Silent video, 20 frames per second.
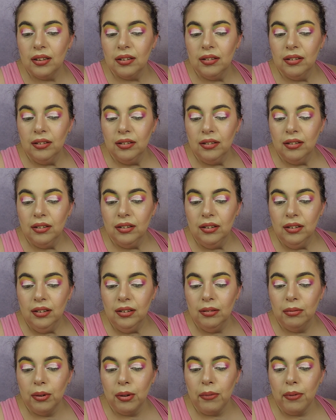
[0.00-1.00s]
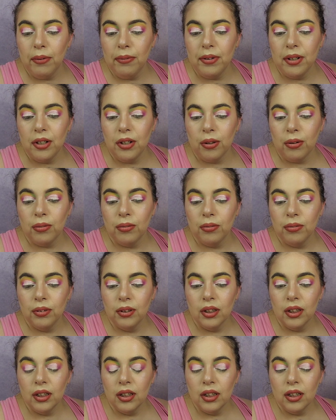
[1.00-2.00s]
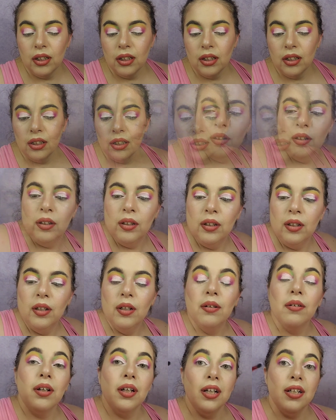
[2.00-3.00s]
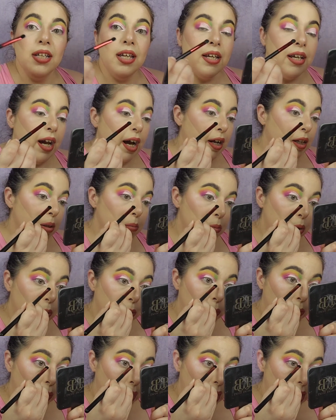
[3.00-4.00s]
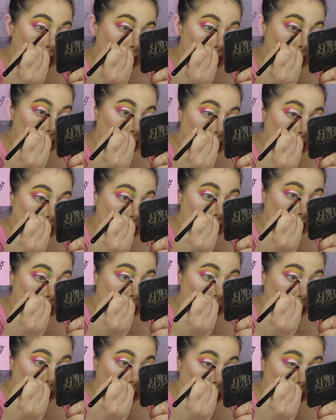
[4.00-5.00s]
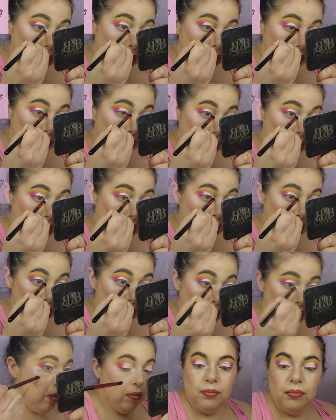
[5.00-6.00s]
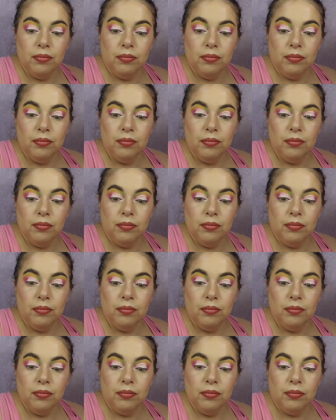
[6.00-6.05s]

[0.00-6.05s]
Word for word: uh, what do I wanna do? I'm going to take alamode right in the corner of the eye